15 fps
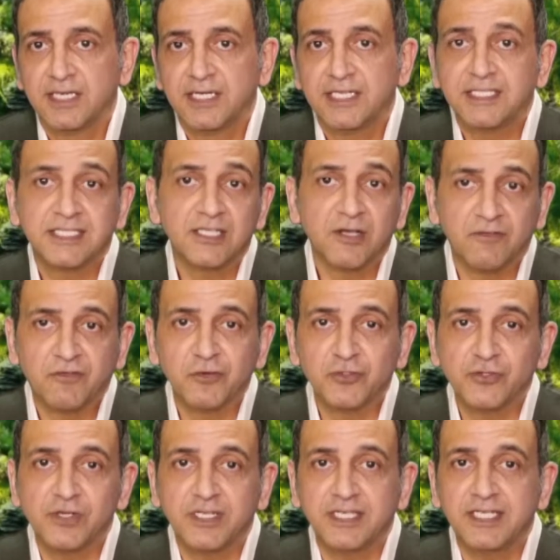He said,
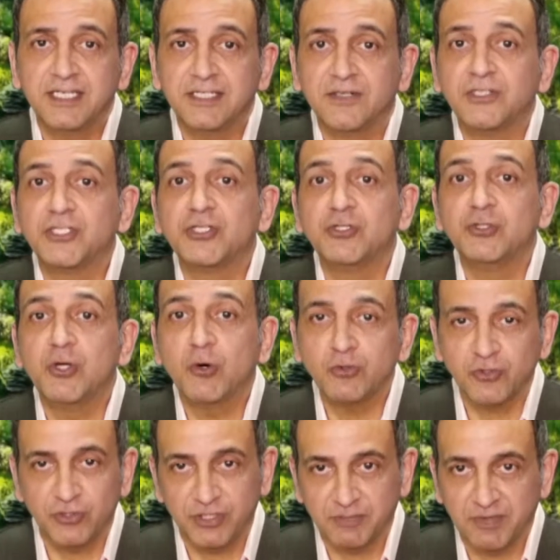unfortunately, there is no
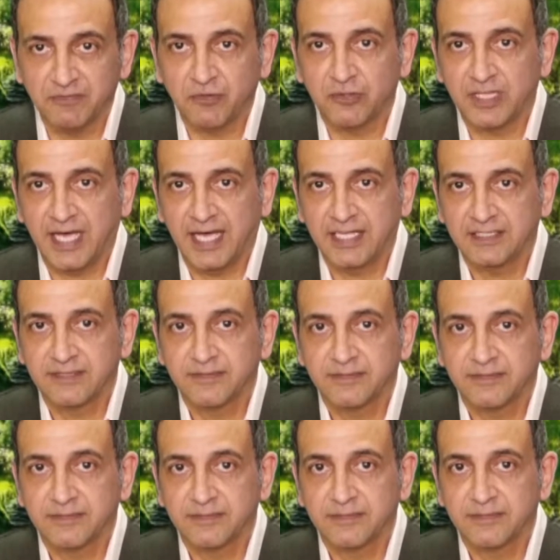treatment for that.
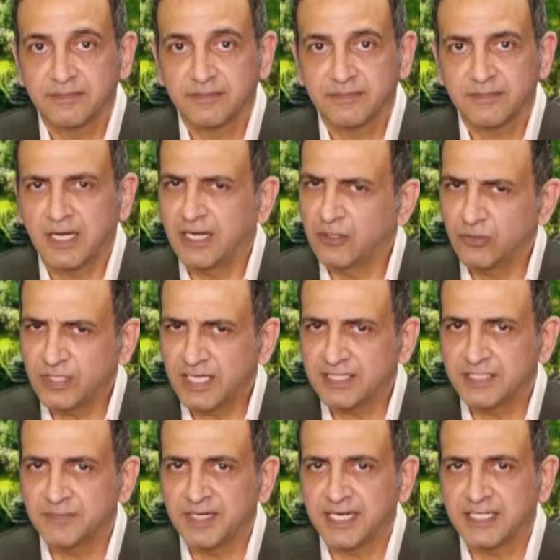I looked
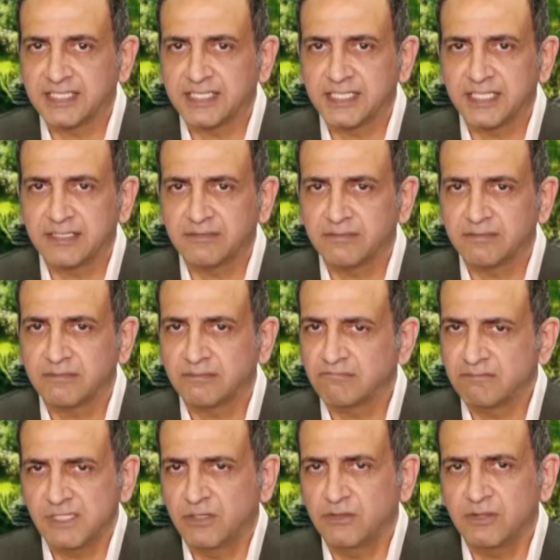at him and I said,
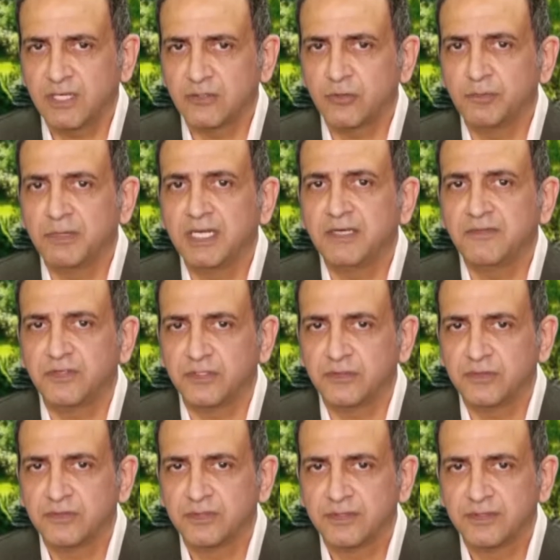no, I don't believe
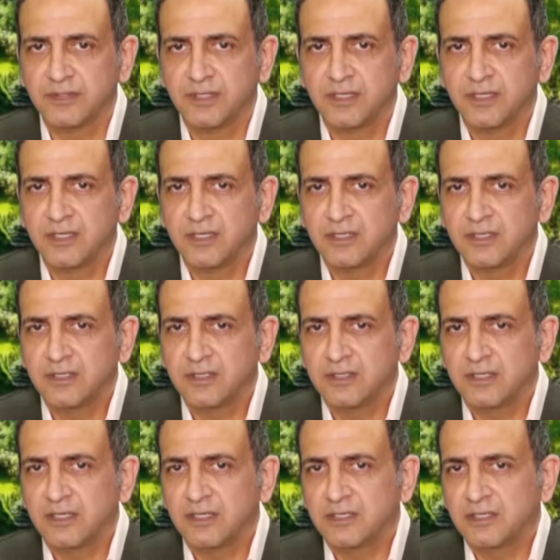you.
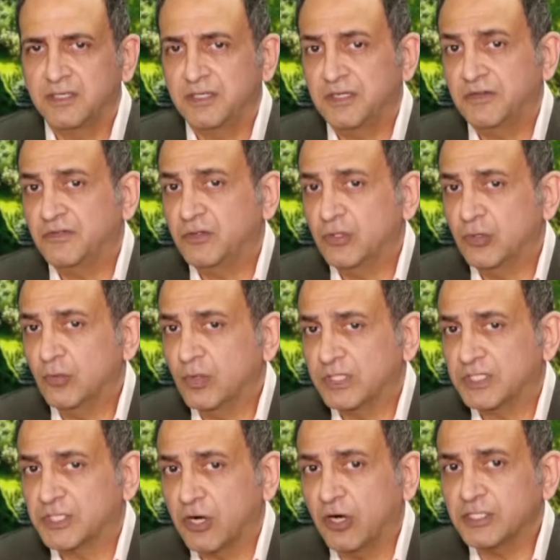If you know
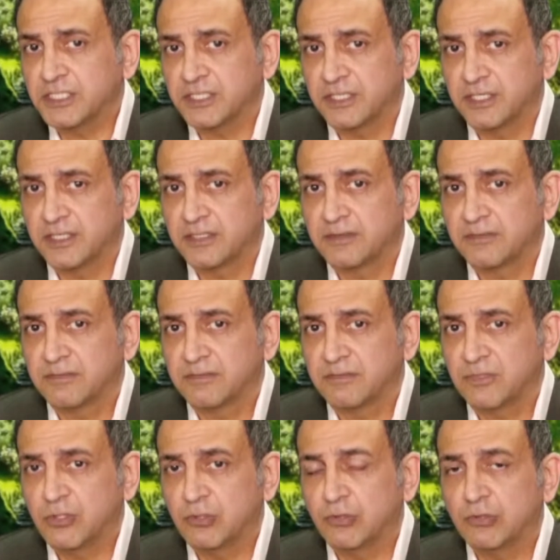what is causing it,
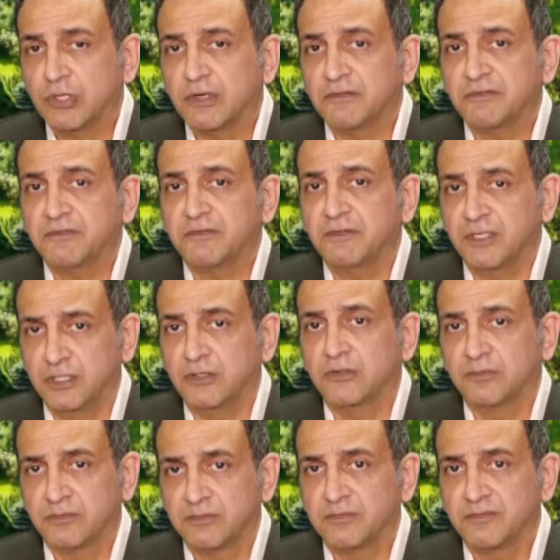you could have,
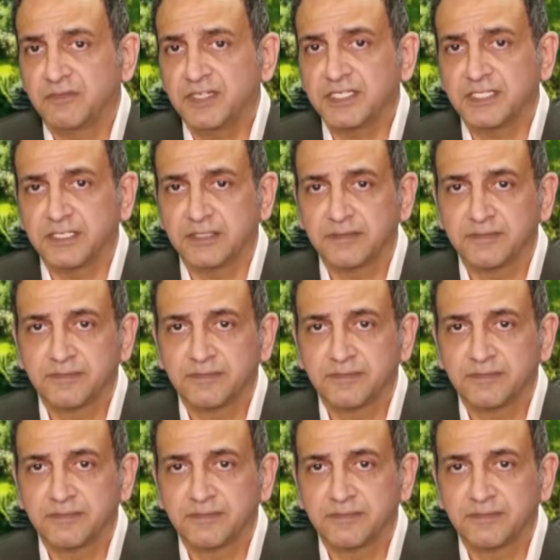fix it.